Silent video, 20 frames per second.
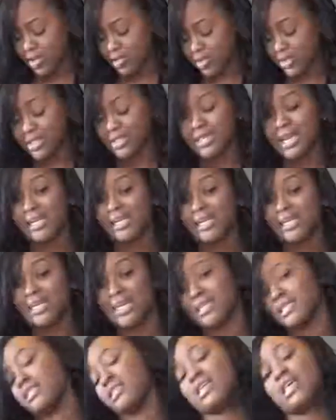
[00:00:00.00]
since I did
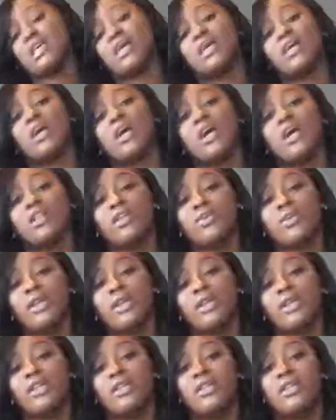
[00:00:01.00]
that second
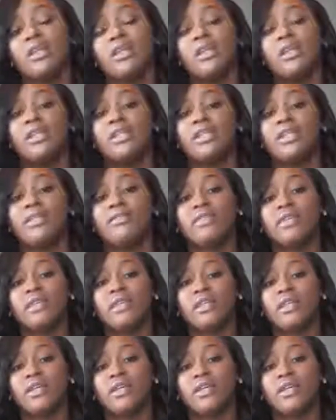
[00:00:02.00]
coloring and
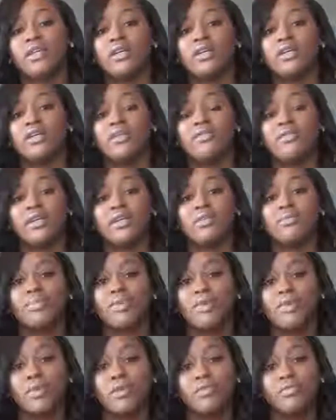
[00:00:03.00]
leaving the
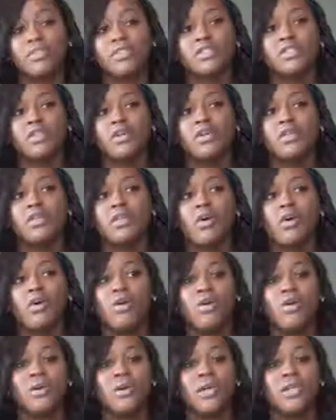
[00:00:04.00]
developer on for so
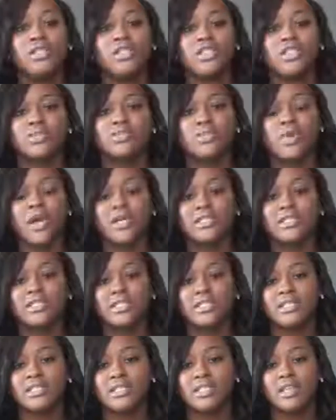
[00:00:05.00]
long and just
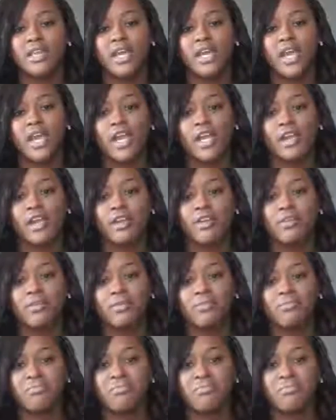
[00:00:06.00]
processing the hair
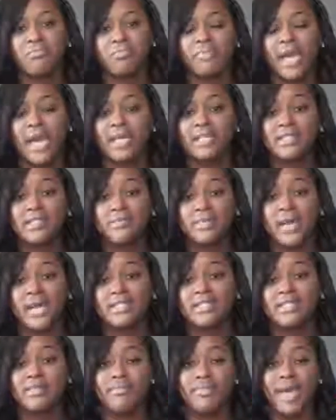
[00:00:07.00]
back to
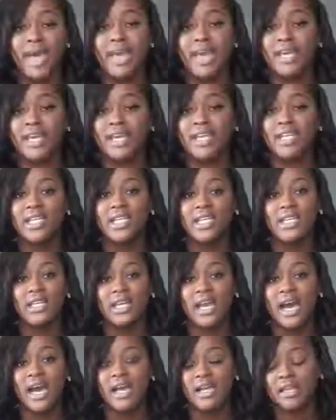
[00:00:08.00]
back to back, it did
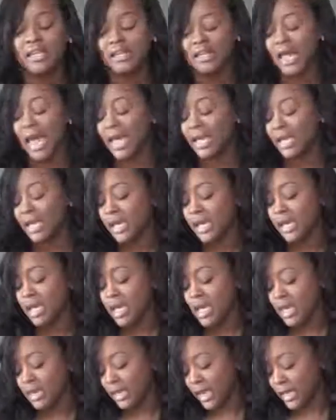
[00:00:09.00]
not like it.
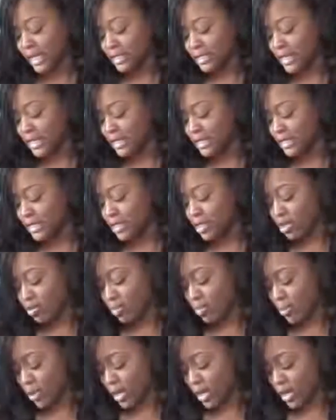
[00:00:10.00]
Like I said, it's still
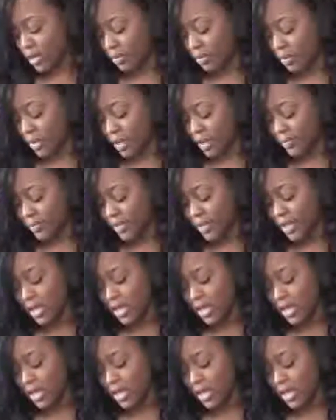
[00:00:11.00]
pretty, but